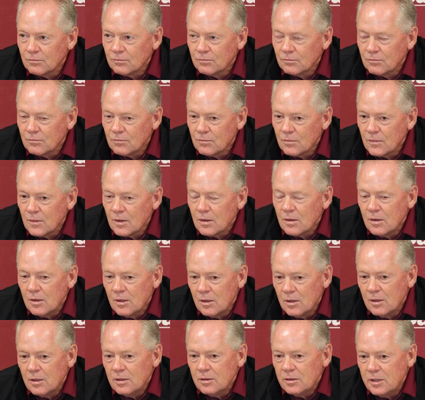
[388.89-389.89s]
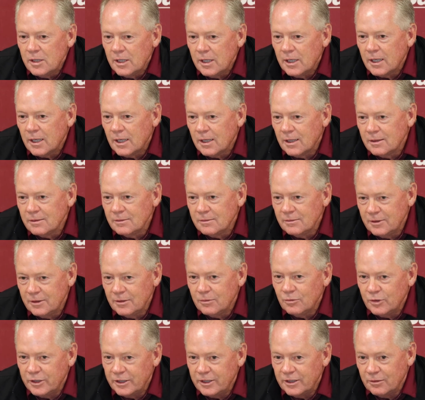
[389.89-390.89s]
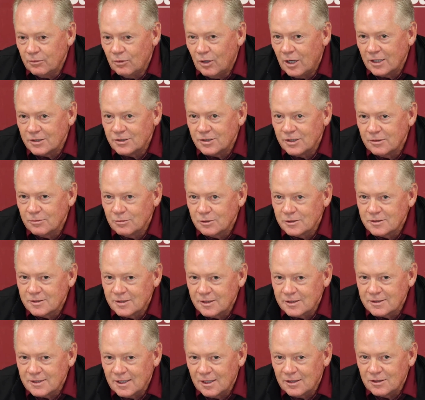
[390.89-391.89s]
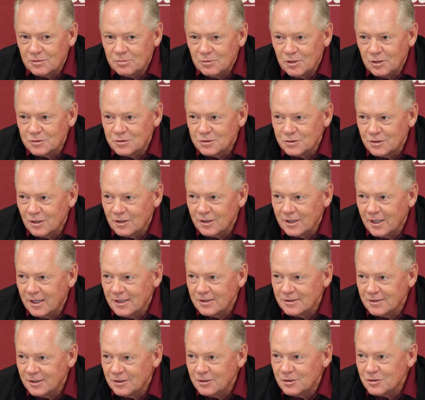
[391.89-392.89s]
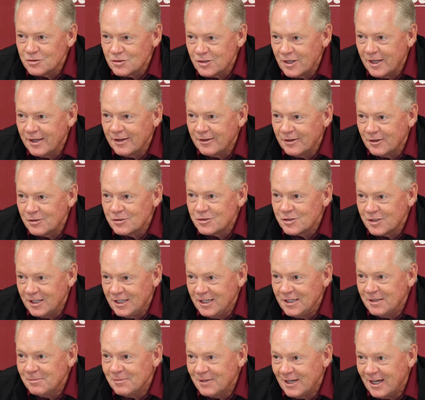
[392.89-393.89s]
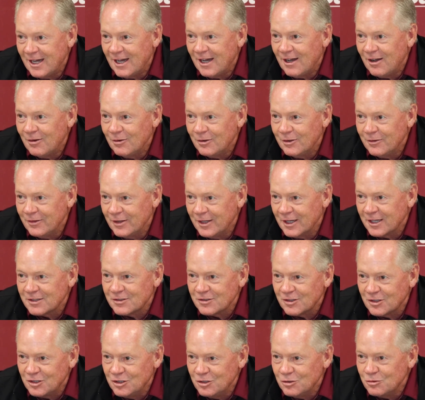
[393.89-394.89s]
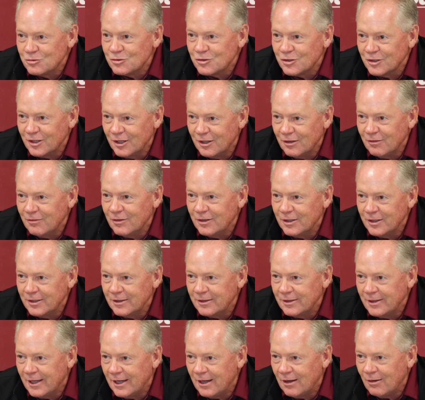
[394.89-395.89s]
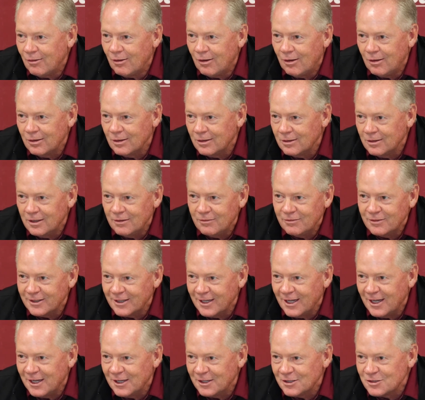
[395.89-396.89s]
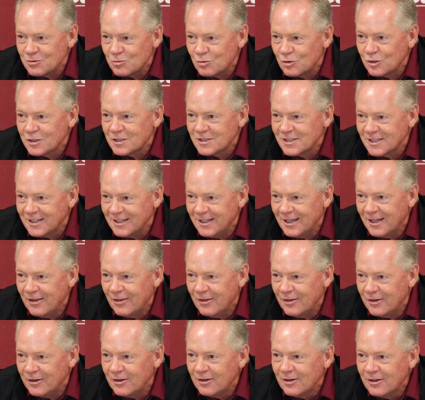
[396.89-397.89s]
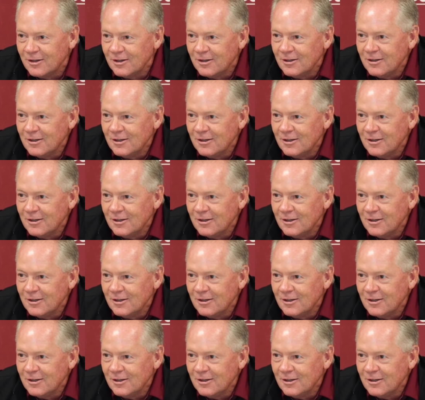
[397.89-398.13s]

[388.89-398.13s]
When you watch it, what sticks out the most is our guys understand our scheme now and the execution of it, how all 11 guys work together.